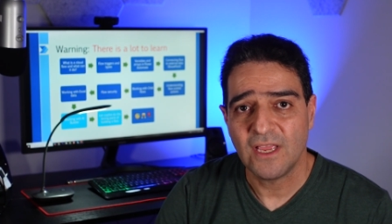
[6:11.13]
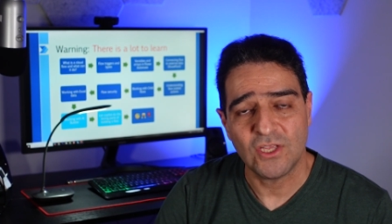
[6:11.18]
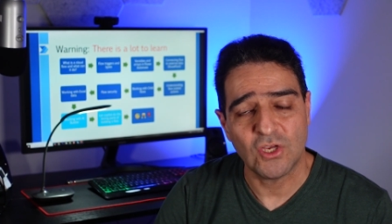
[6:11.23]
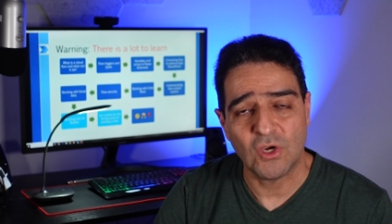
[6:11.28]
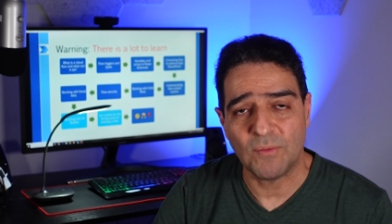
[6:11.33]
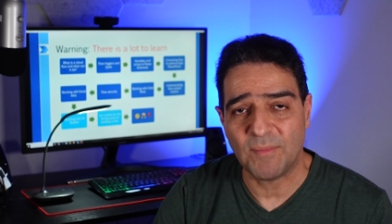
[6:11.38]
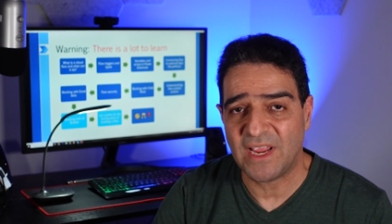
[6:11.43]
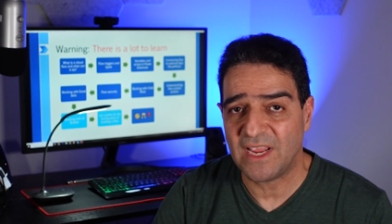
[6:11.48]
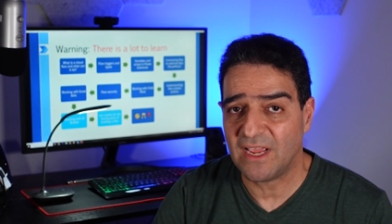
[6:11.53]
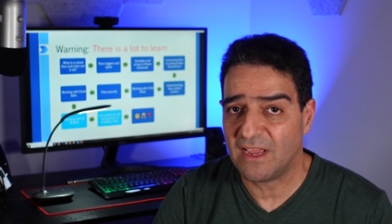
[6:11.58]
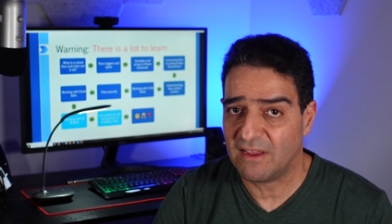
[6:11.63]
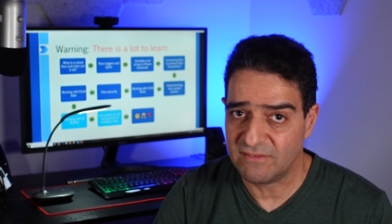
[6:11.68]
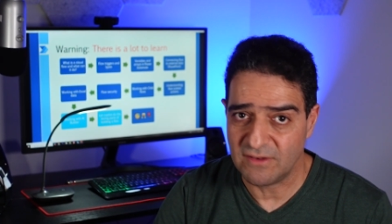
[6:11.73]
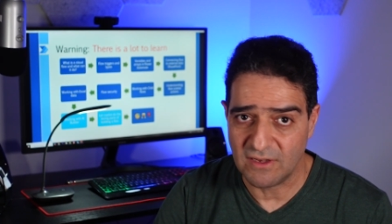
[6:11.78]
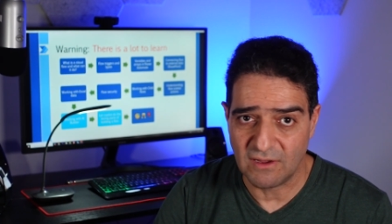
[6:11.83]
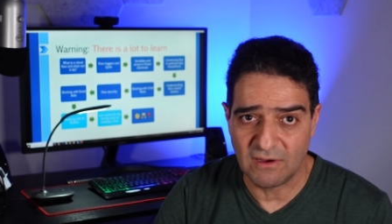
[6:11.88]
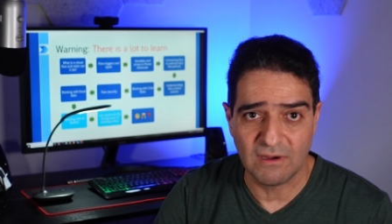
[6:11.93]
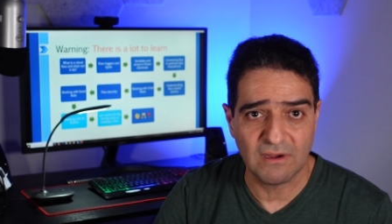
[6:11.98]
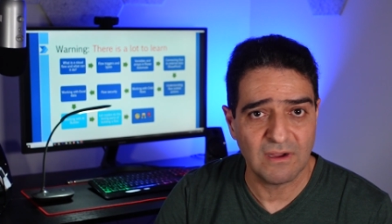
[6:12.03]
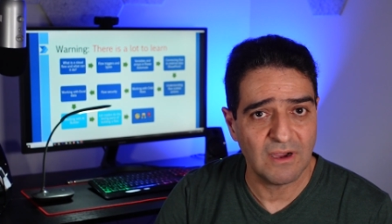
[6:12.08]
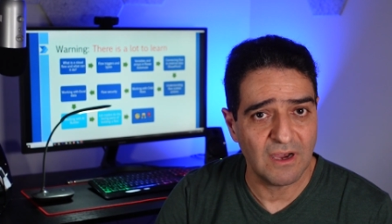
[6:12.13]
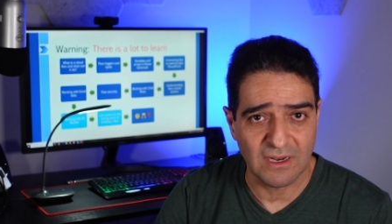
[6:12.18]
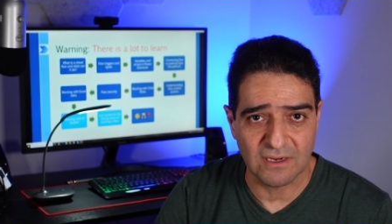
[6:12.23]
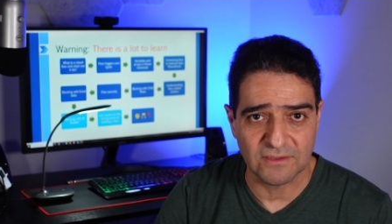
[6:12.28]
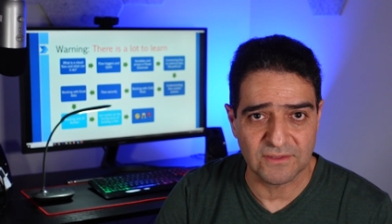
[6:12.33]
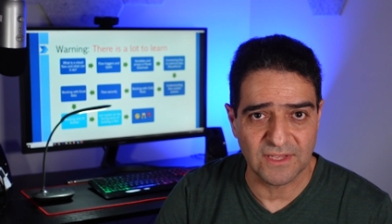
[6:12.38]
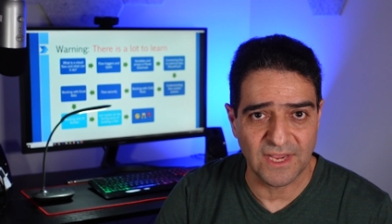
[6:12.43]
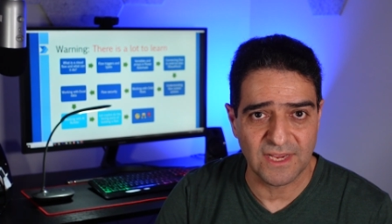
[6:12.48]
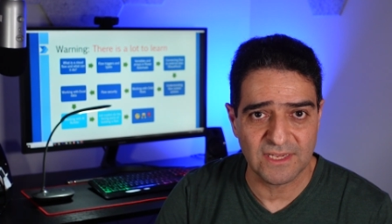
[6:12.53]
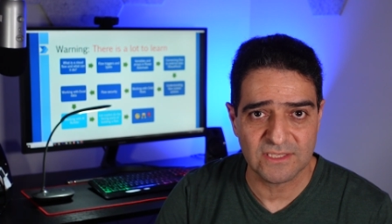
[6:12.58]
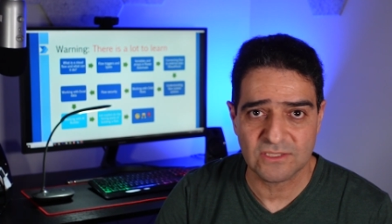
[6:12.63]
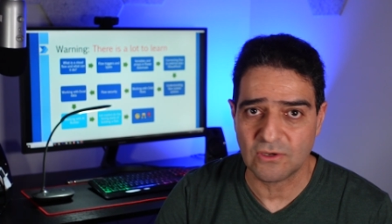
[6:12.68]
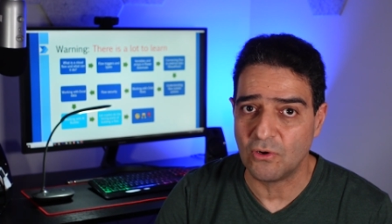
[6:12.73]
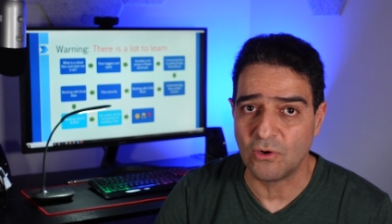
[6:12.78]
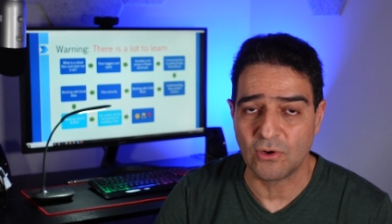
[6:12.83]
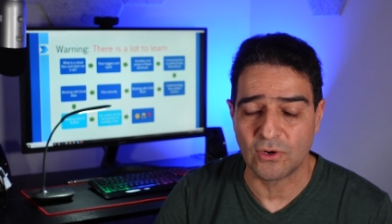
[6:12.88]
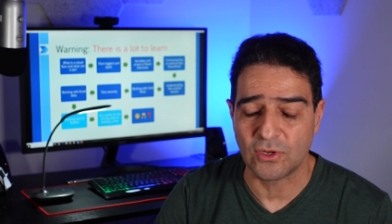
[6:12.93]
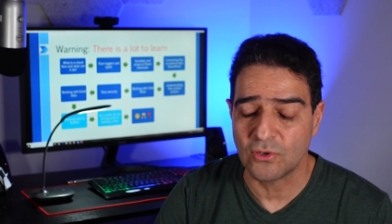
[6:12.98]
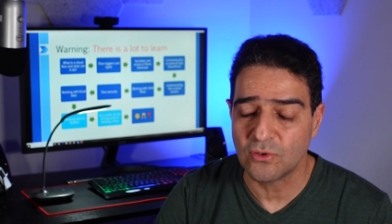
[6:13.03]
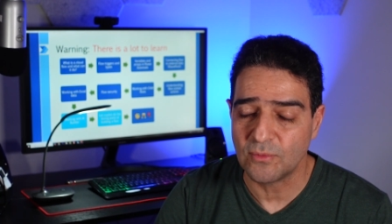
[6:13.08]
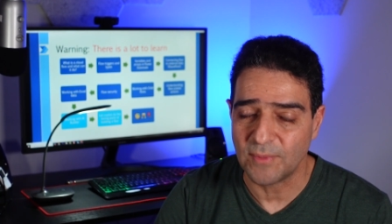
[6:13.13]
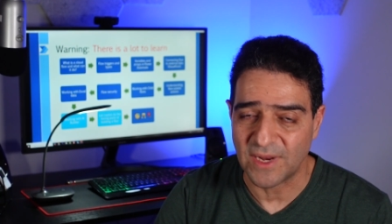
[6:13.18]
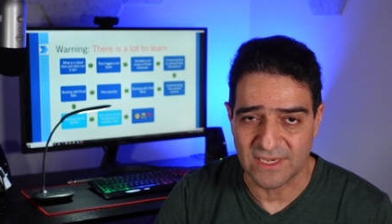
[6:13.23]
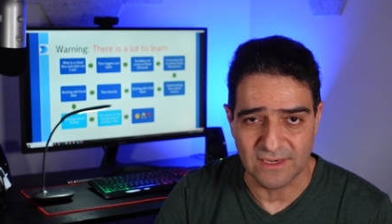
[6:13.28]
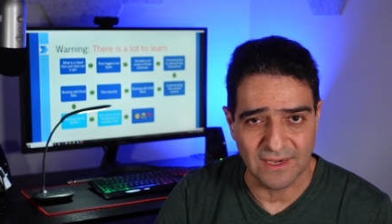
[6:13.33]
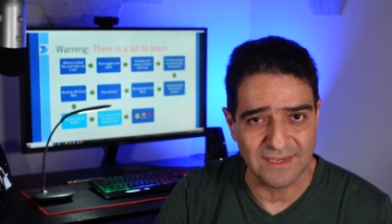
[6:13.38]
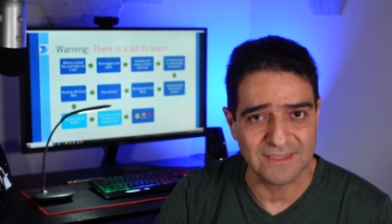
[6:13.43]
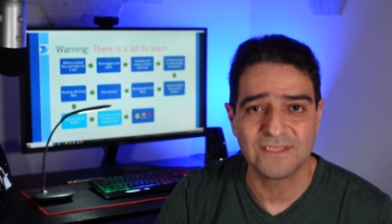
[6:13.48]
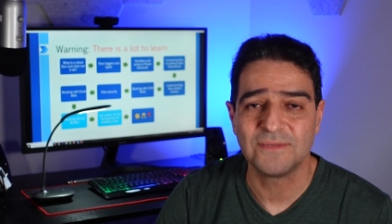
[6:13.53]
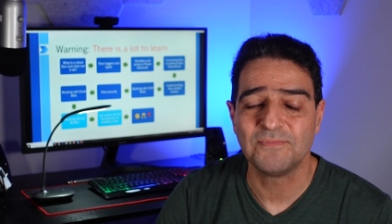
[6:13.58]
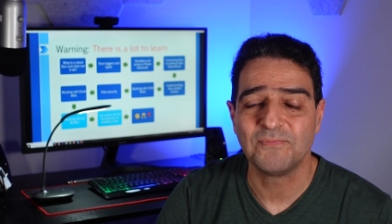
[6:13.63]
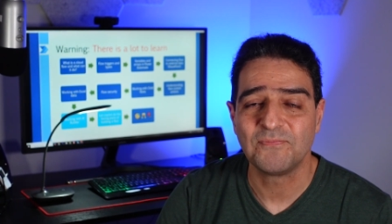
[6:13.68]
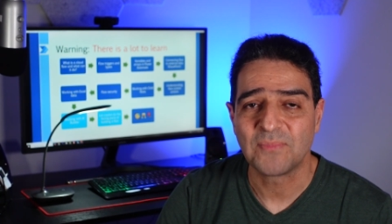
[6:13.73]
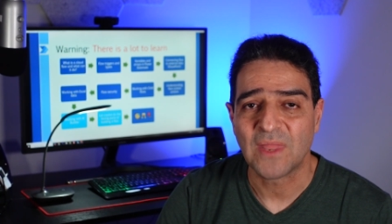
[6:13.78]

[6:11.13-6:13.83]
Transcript: you may have long holidays or you may not.